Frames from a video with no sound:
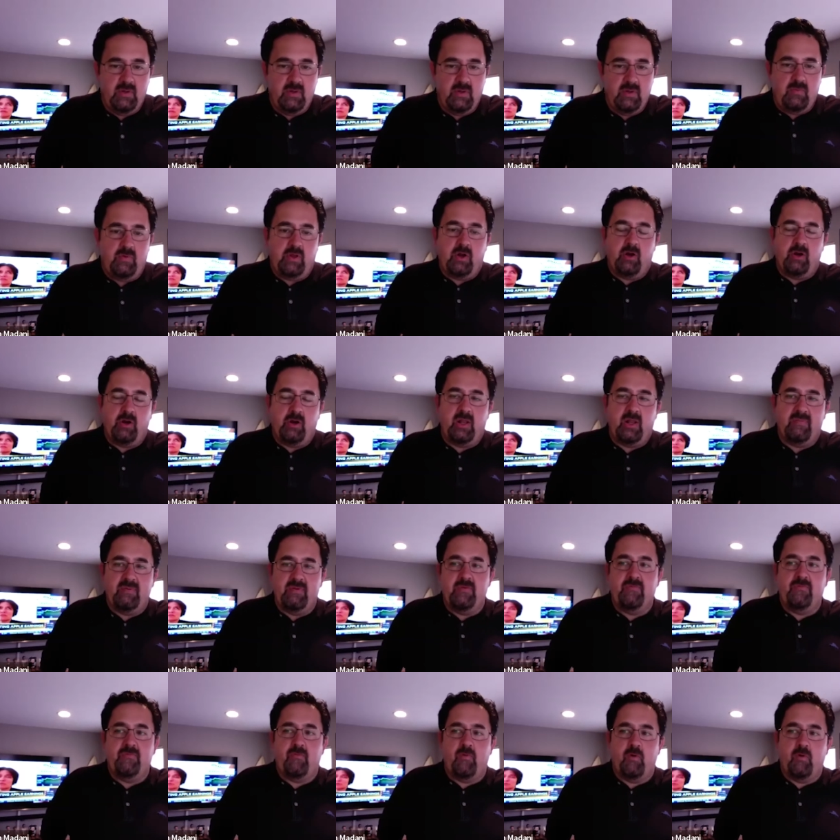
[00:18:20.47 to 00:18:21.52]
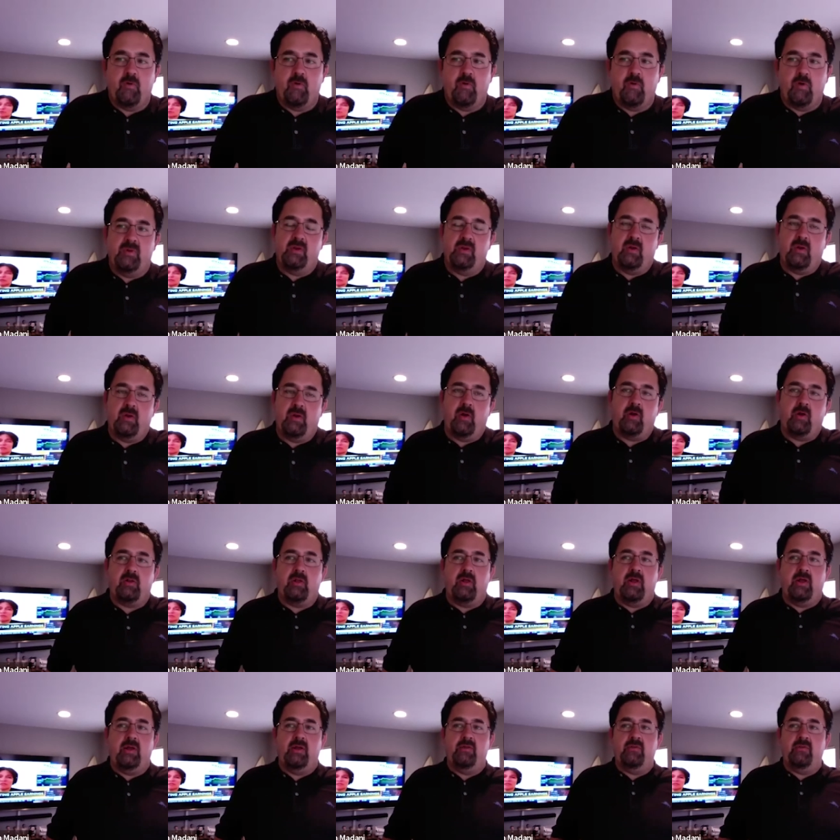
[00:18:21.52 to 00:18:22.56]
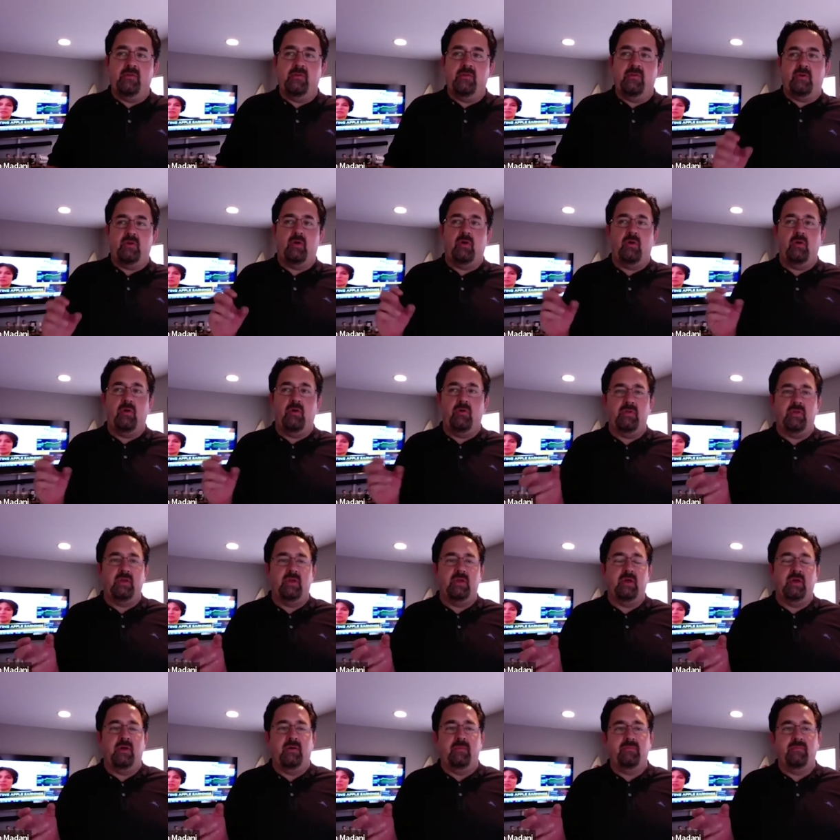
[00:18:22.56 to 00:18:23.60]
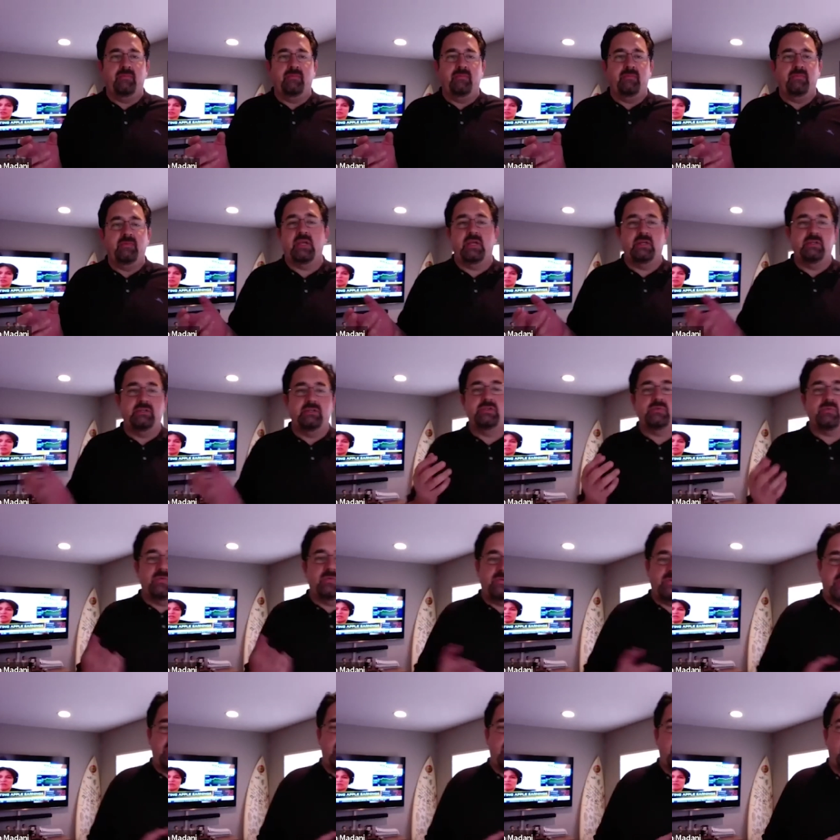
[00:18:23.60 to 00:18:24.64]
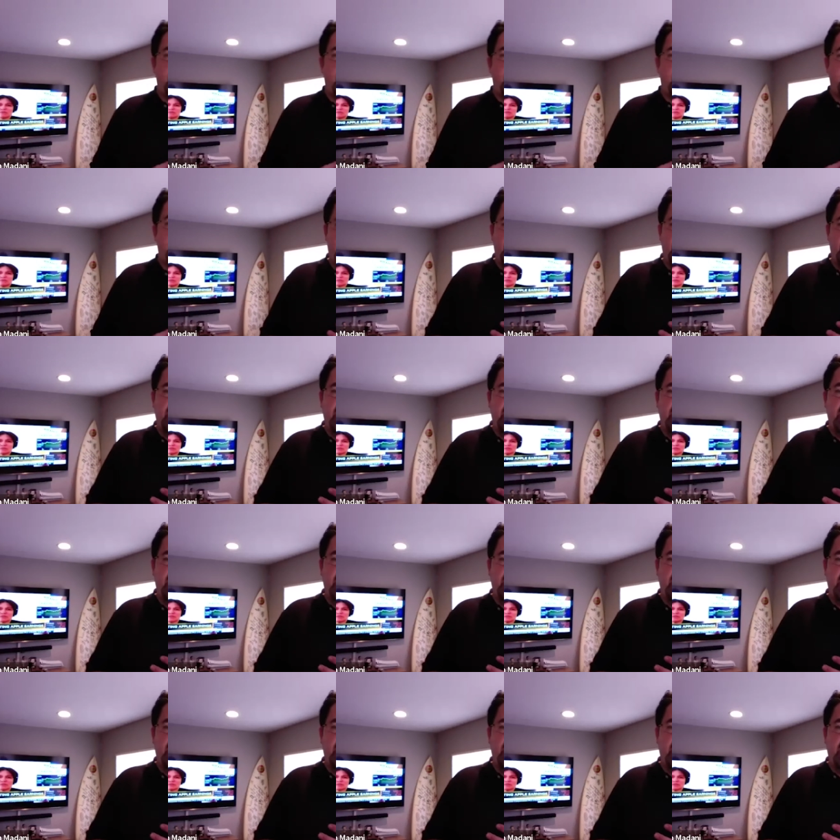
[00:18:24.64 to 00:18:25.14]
really hard. And I've been informing our clients on all the changes with the COVID.